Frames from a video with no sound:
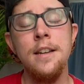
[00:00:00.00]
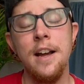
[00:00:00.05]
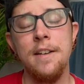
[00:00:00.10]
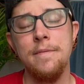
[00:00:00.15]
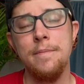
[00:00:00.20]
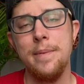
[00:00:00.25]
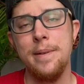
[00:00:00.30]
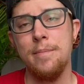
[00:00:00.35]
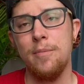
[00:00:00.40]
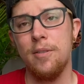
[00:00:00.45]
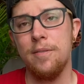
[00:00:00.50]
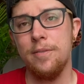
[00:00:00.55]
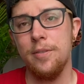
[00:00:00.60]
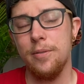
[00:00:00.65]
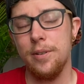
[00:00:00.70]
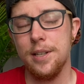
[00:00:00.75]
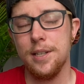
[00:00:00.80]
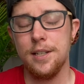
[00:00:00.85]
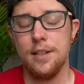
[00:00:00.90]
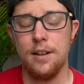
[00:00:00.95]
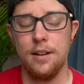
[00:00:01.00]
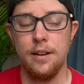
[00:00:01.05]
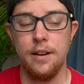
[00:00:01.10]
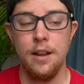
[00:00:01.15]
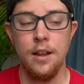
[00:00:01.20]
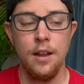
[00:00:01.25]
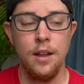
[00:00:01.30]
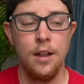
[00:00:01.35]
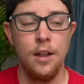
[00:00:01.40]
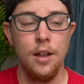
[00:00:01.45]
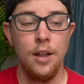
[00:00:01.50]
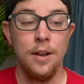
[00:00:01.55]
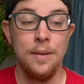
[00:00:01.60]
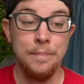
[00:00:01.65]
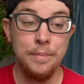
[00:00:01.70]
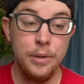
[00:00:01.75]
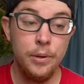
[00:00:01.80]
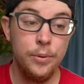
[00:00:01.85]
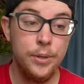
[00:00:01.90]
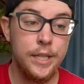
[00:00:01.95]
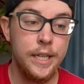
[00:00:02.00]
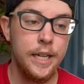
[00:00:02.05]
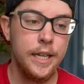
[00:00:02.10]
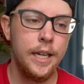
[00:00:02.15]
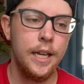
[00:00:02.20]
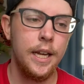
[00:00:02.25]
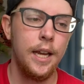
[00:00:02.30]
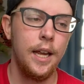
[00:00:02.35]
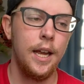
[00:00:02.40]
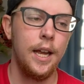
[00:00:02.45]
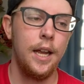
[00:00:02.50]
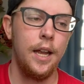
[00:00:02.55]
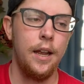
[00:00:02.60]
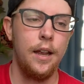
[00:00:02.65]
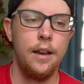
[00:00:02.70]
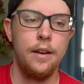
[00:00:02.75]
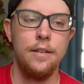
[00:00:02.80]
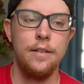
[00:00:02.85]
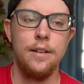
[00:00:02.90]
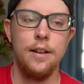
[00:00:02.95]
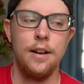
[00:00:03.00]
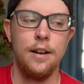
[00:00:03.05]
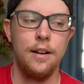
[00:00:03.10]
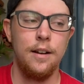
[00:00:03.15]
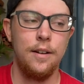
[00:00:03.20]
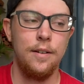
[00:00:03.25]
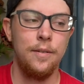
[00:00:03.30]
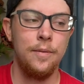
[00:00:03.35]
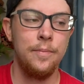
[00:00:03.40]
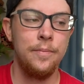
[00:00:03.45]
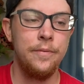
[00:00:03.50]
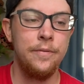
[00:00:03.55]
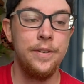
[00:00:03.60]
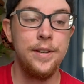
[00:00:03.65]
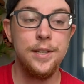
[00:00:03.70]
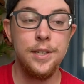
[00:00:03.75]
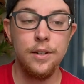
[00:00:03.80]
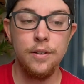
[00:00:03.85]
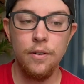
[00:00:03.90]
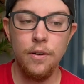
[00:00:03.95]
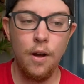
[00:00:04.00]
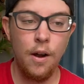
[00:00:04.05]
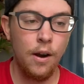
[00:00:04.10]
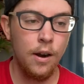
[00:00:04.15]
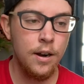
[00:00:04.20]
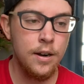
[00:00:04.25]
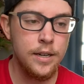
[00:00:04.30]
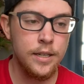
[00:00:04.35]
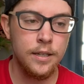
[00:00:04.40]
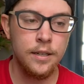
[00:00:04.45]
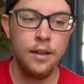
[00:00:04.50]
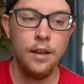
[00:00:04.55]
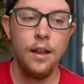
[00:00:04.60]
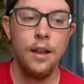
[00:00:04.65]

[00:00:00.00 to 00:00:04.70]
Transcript: I've been more focused on music and physical art.